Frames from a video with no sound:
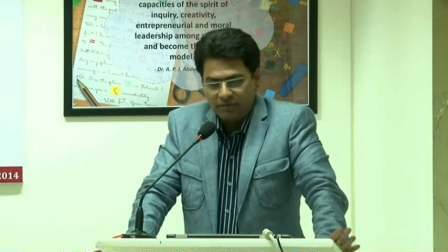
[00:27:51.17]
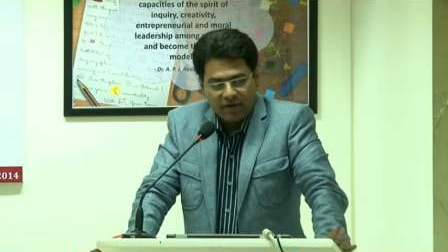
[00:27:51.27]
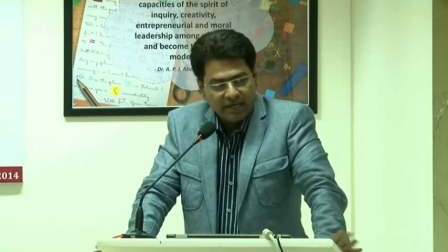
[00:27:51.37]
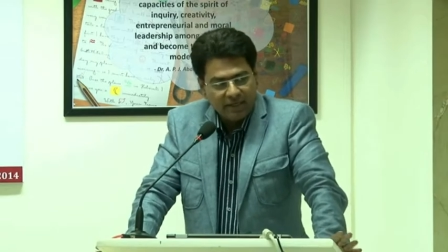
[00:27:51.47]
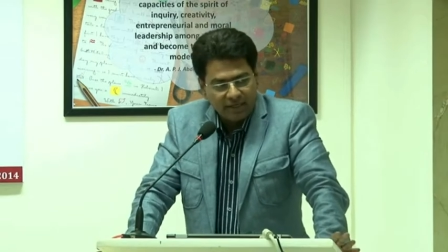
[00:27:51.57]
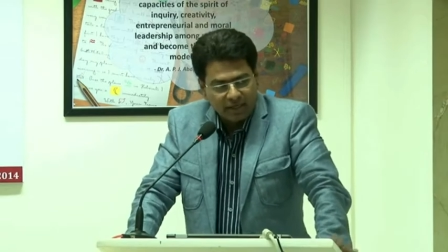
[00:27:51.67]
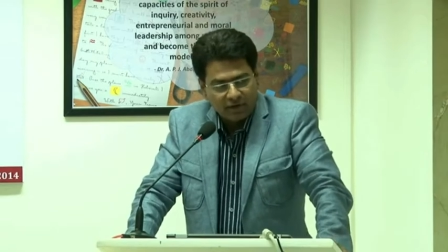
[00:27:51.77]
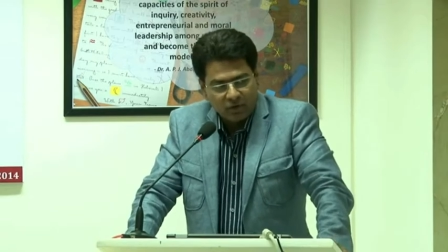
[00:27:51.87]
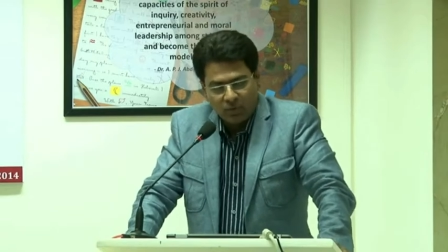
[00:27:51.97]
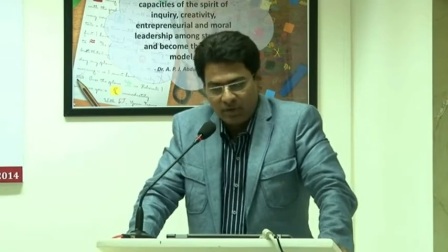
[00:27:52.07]
Zawahiri
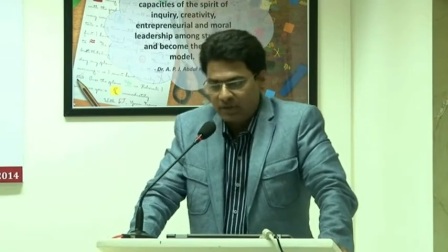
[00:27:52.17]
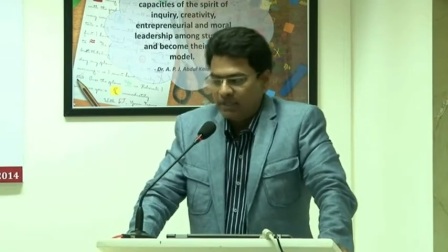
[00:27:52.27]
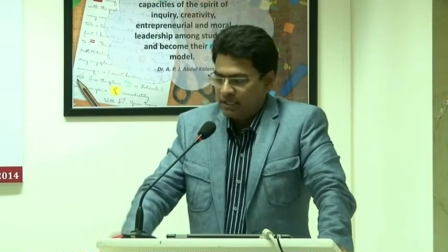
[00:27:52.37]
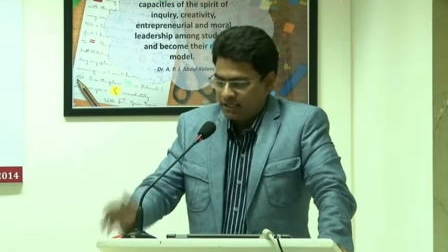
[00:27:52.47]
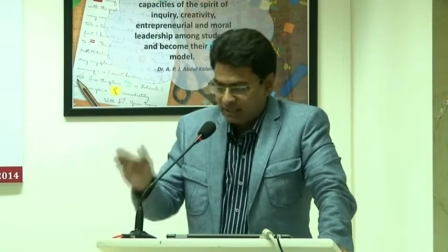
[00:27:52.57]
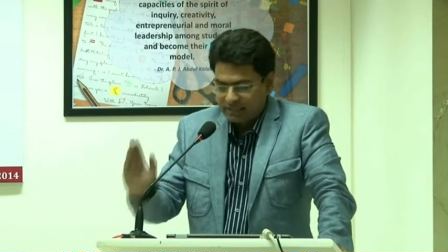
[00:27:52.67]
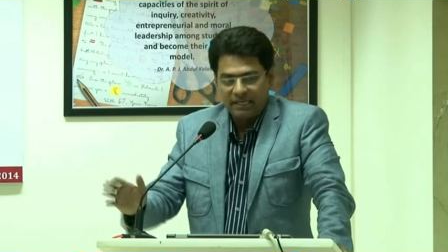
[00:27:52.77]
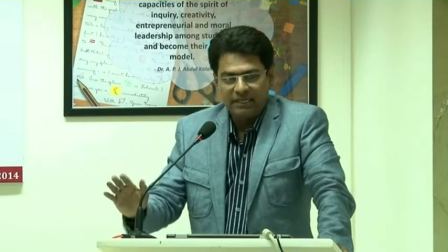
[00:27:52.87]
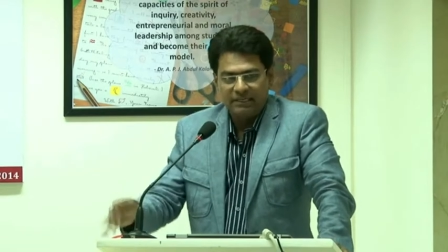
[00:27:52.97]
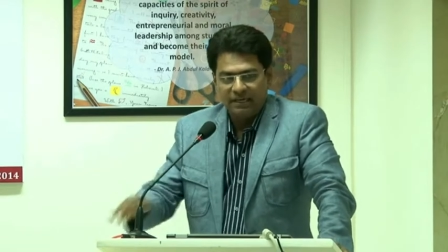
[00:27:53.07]
taking over,
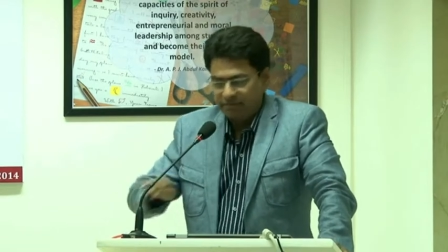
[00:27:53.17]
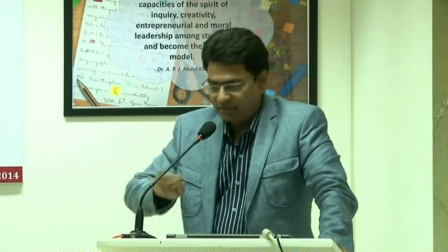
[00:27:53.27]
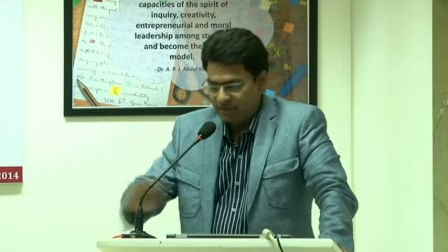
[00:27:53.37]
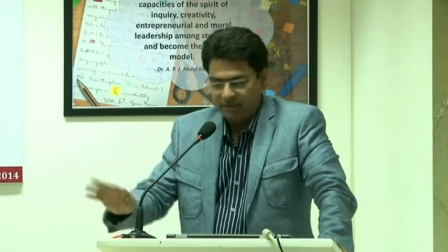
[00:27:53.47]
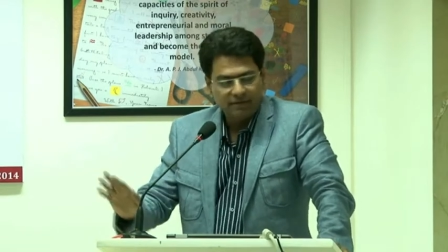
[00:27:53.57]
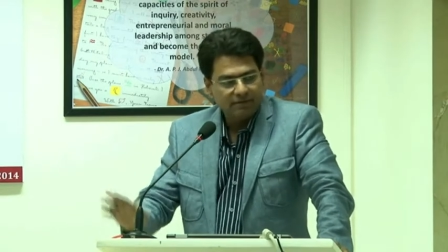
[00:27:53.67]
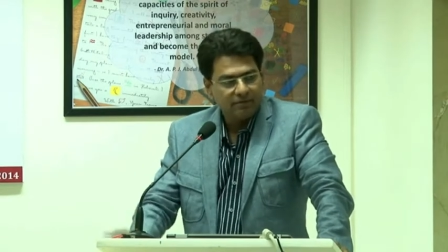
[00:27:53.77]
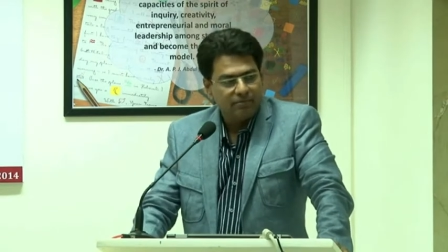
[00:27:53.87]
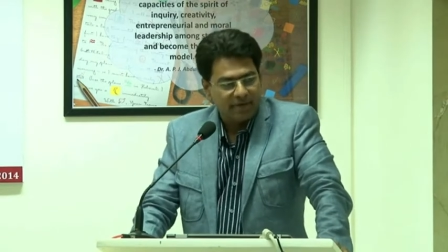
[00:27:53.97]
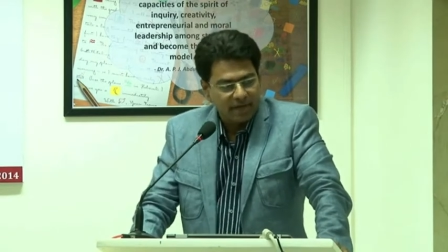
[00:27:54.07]
decided that we will
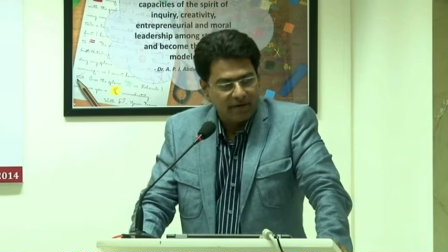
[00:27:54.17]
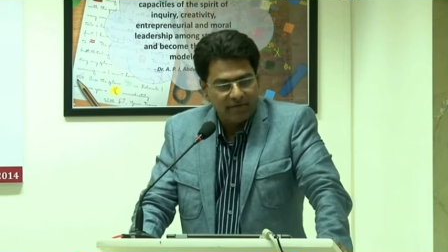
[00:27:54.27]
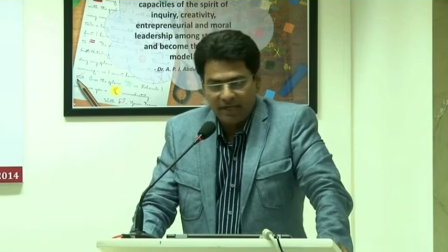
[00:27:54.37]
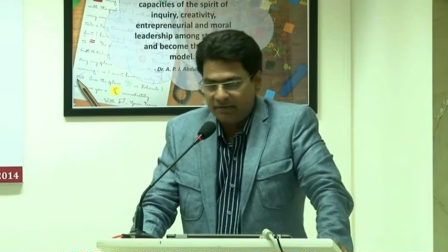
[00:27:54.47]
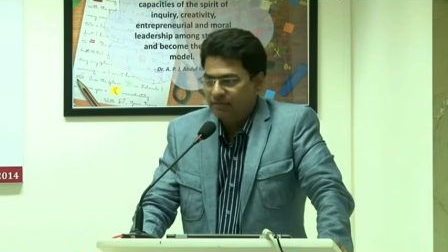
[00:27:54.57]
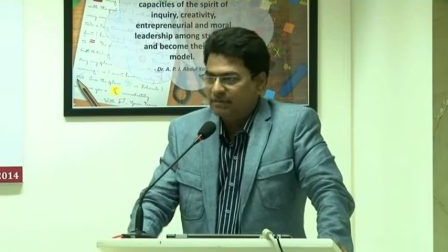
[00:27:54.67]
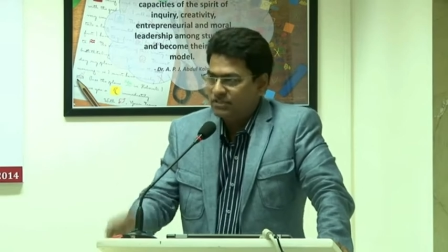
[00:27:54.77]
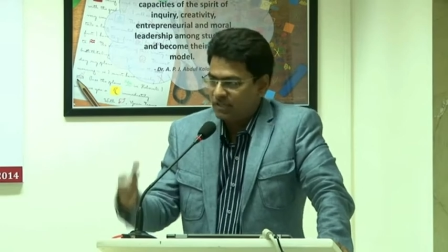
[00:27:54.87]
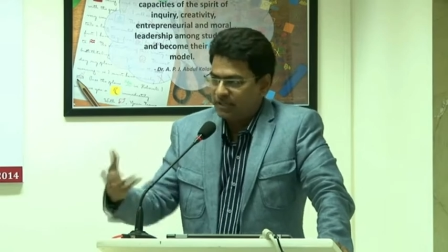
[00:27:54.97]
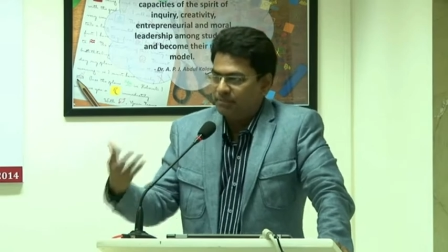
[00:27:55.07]
break away and we will
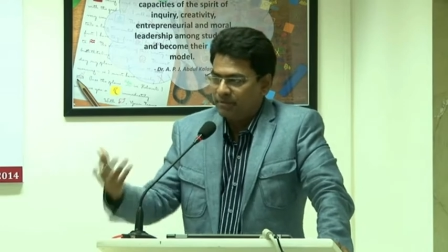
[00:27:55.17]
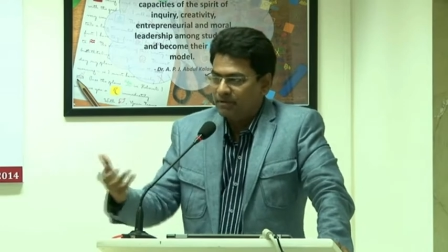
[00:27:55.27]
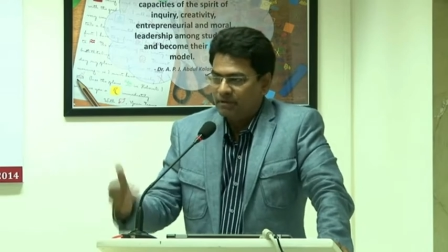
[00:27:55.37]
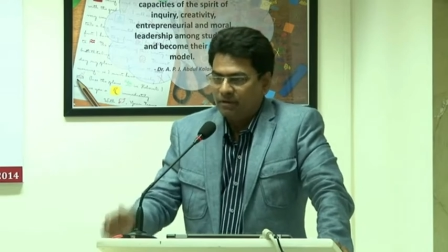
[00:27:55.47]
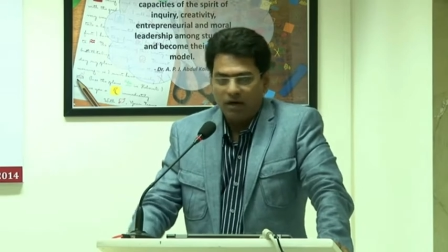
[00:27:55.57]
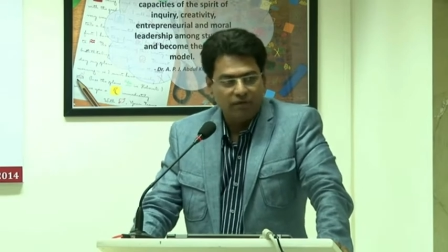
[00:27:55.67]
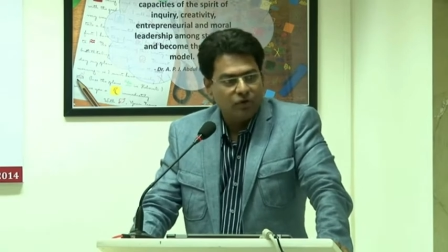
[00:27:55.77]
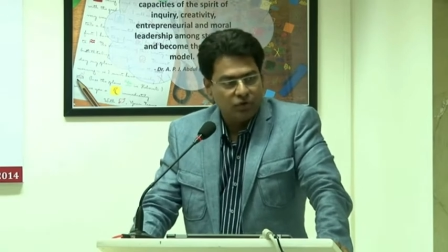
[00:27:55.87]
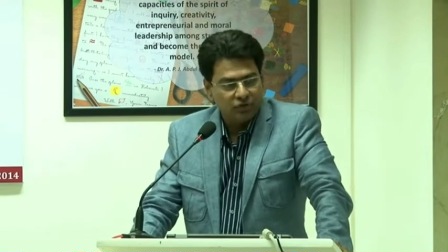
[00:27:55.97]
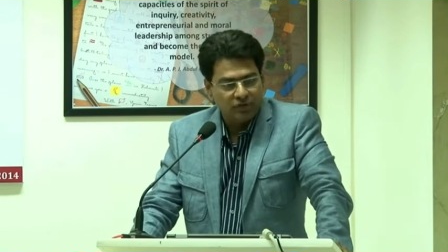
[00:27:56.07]
set up our
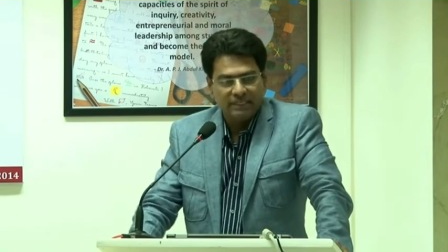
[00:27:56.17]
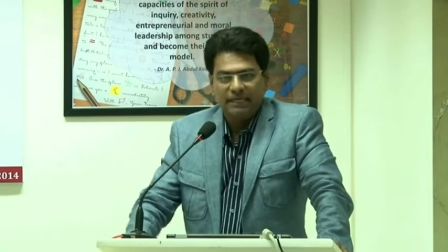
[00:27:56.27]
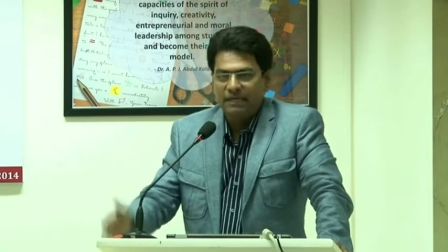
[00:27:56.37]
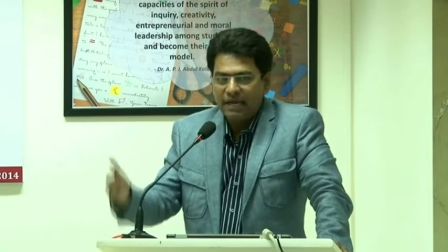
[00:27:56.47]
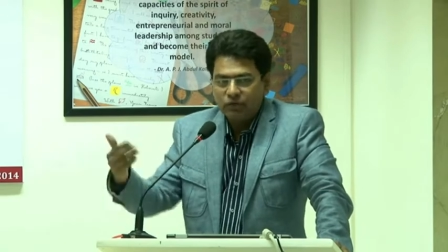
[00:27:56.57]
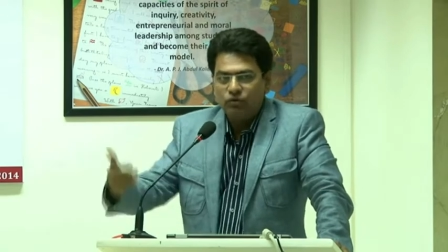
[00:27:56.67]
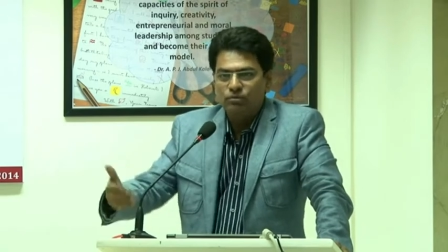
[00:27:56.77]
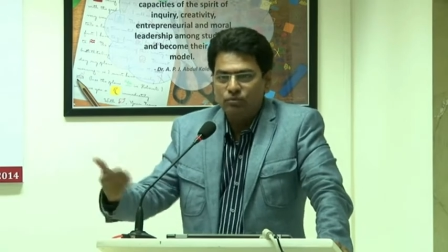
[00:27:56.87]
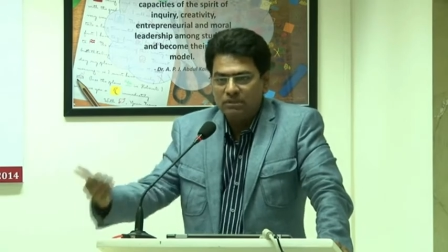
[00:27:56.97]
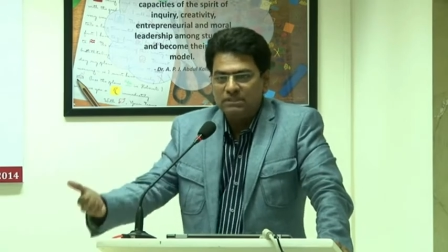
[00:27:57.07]
own unit. And that
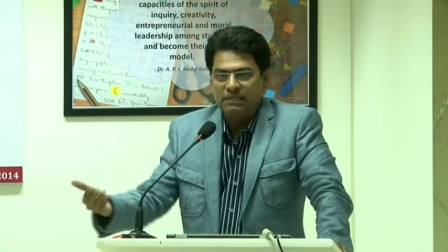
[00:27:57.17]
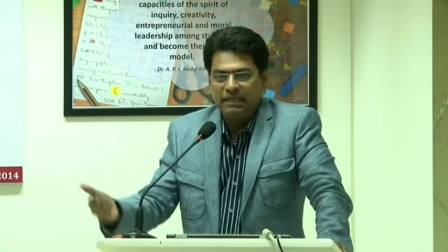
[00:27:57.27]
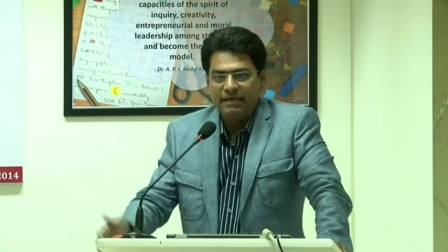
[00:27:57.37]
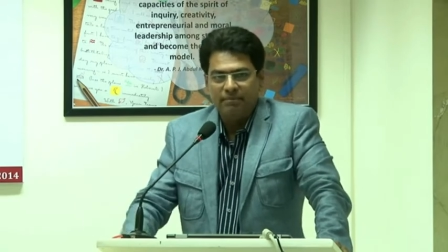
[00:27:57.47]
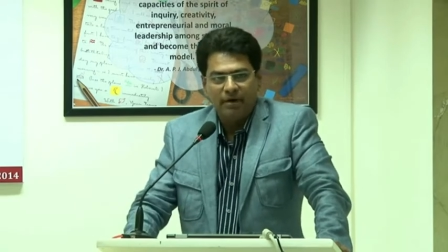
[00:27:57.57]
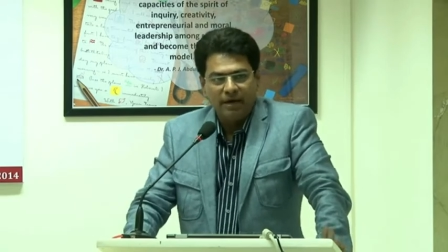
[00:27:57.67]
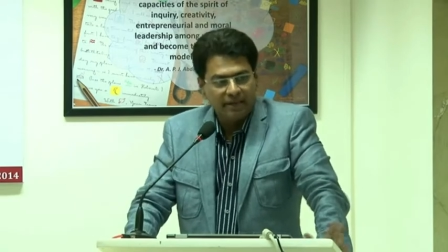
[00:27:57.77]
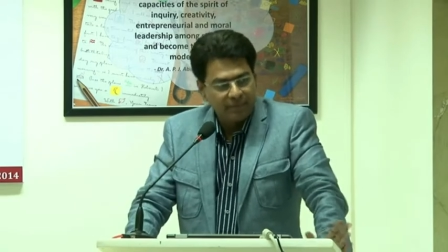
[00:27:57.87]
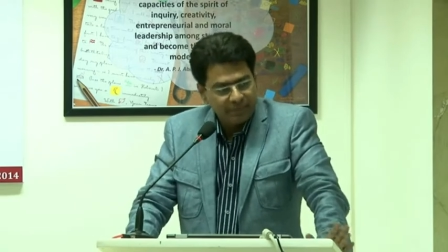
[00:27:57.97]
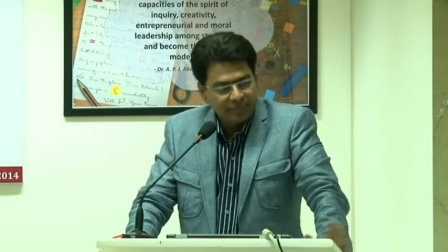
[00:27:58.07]
group was led by